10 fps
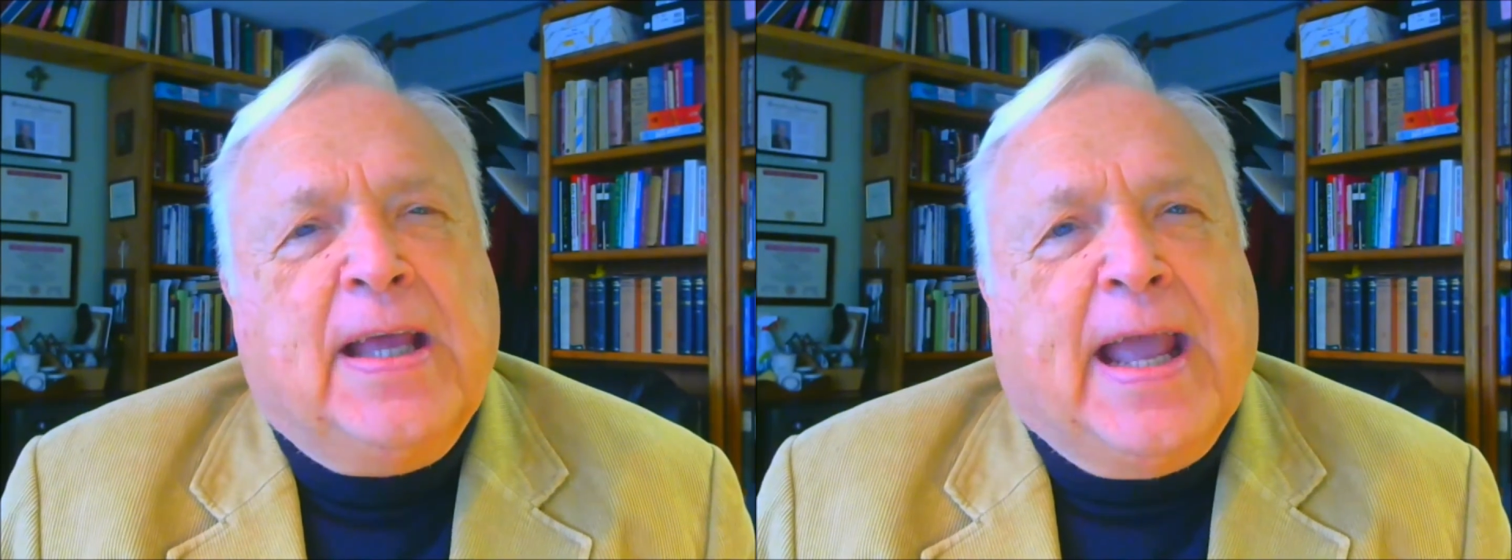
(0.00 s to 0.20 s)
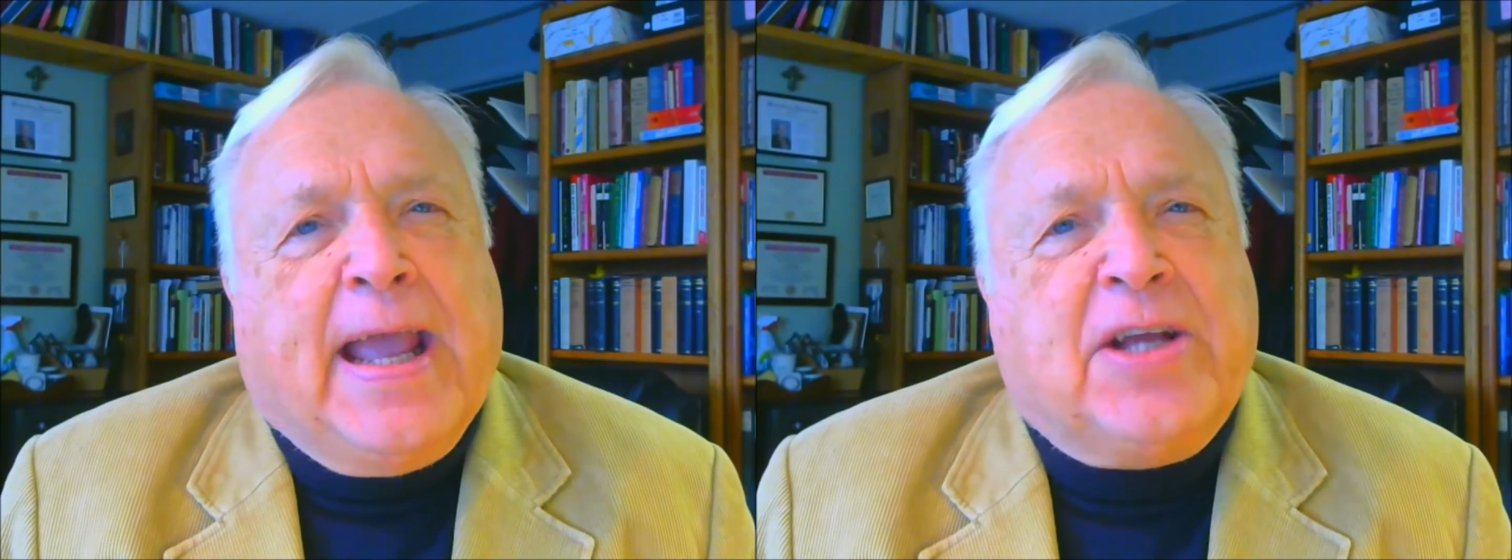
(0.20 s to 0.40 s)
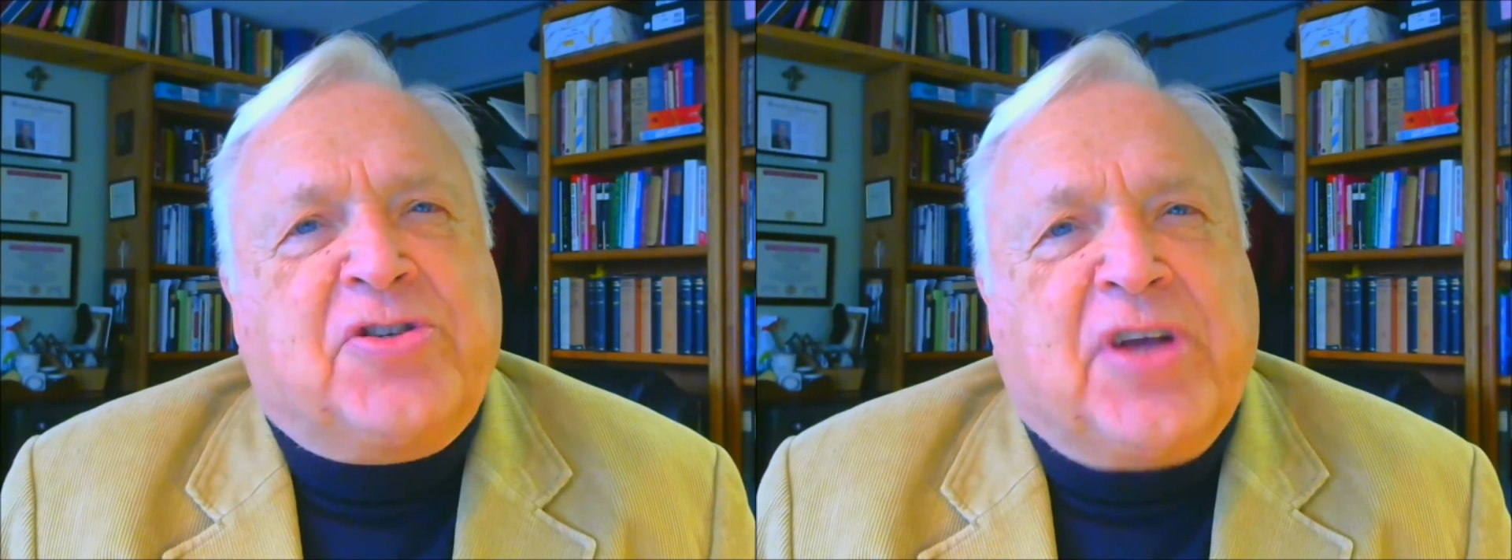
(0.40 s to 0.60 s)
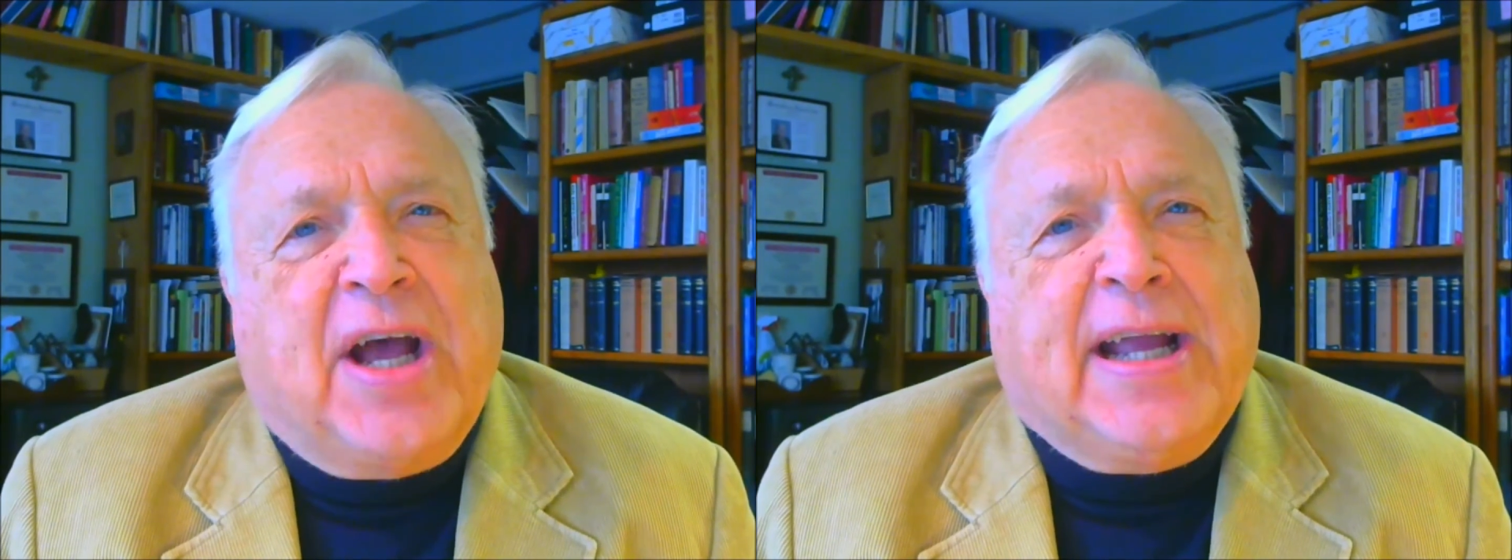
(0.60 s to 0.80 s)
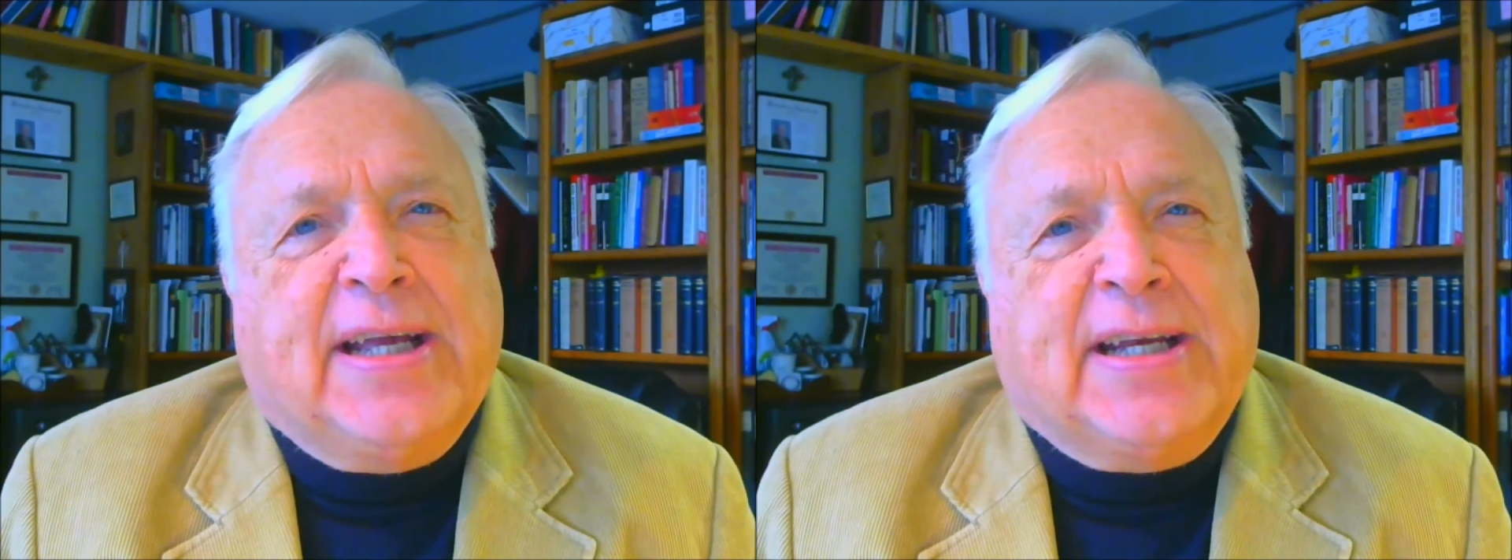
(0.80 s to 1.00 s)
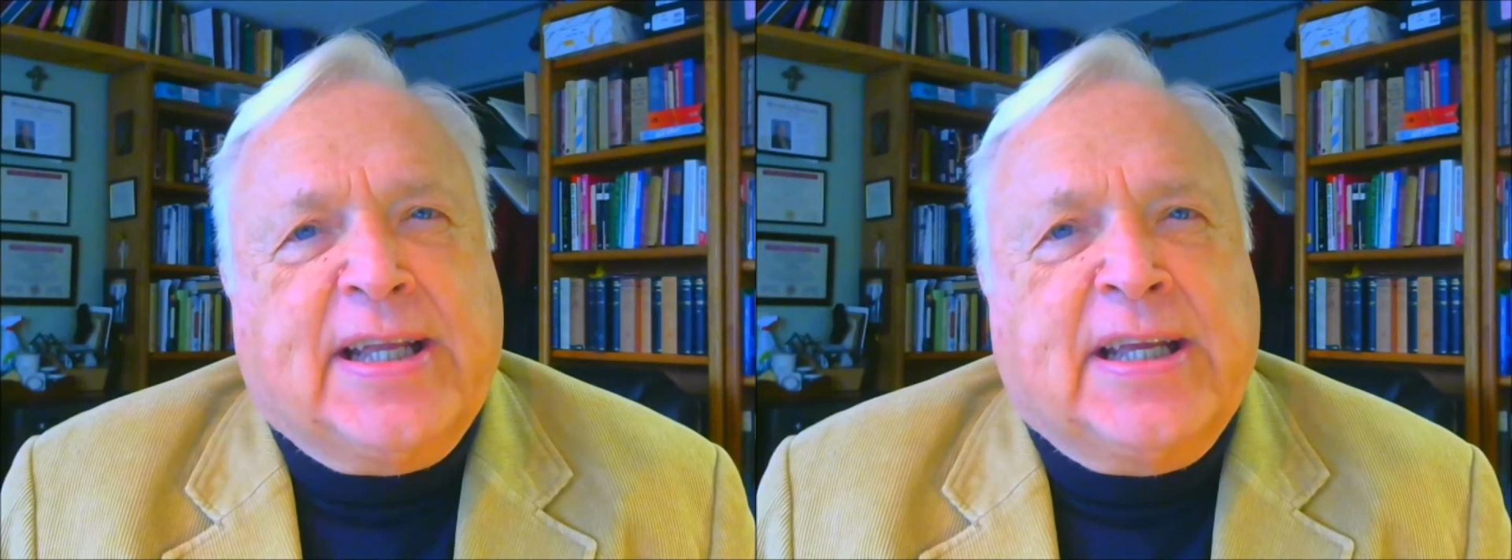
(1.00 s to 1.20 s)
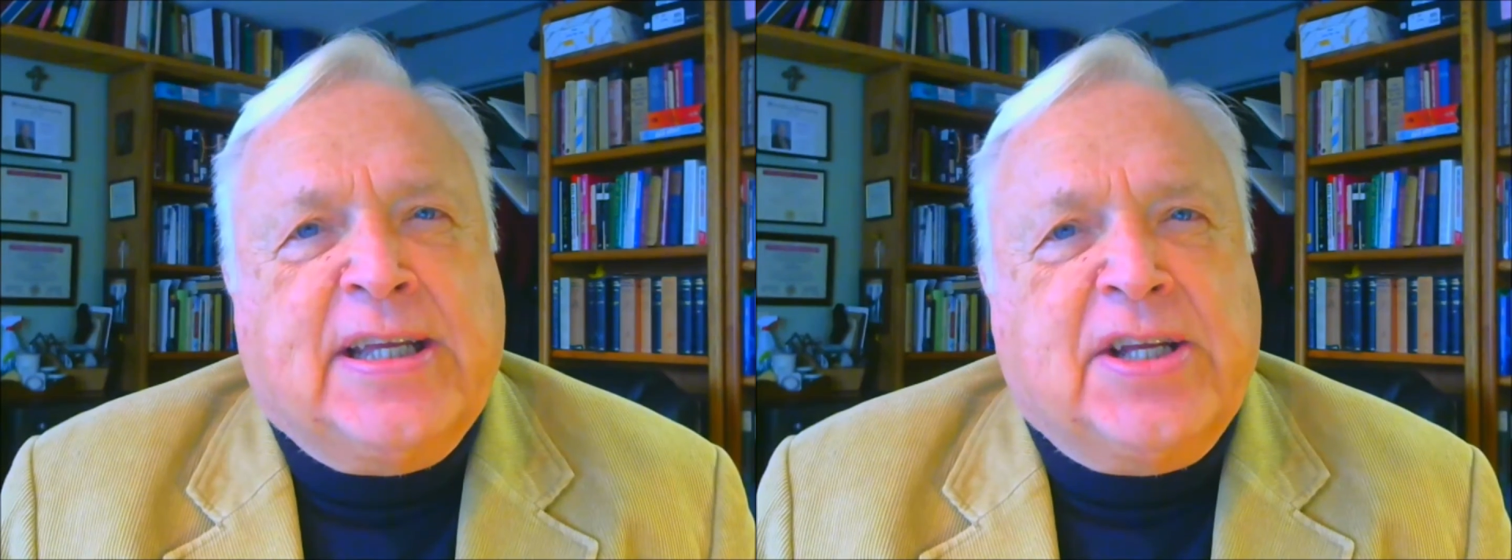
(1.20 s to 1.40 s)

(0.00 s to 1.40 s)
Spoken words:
Anxiety